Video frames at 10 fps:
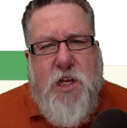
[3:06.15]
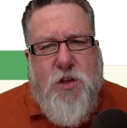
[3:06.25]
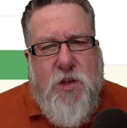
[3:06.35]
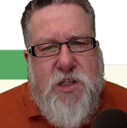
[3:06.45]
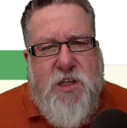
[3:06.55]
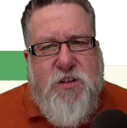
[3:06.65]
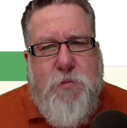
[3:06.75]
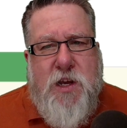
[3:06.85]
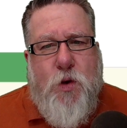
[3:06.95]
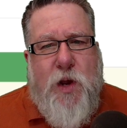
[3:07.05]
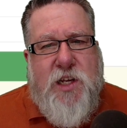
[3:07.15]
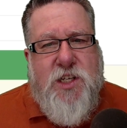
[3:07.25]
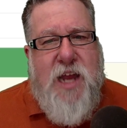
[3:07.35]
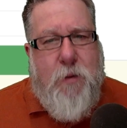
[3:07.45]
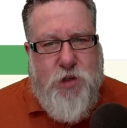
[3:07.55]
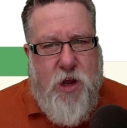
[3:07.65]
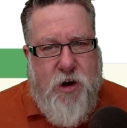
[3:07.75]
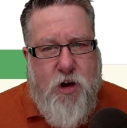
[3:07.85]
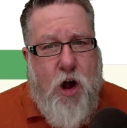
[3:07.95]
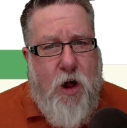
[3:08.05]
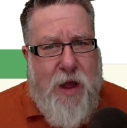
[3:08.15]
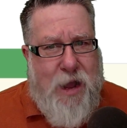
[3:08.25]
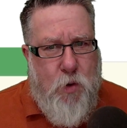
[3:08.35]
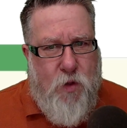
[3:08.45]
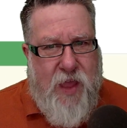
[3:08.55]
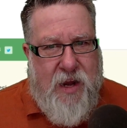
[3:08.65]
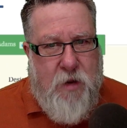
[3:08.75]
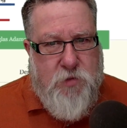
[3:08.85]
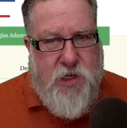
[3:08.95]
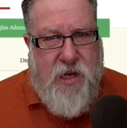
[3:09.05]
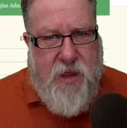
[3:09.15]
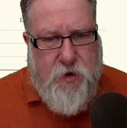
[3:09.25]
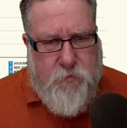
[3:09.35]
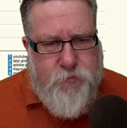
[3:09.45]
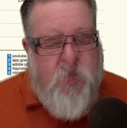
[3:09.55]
So this gives me a quick snapshot on how, how all that comes together.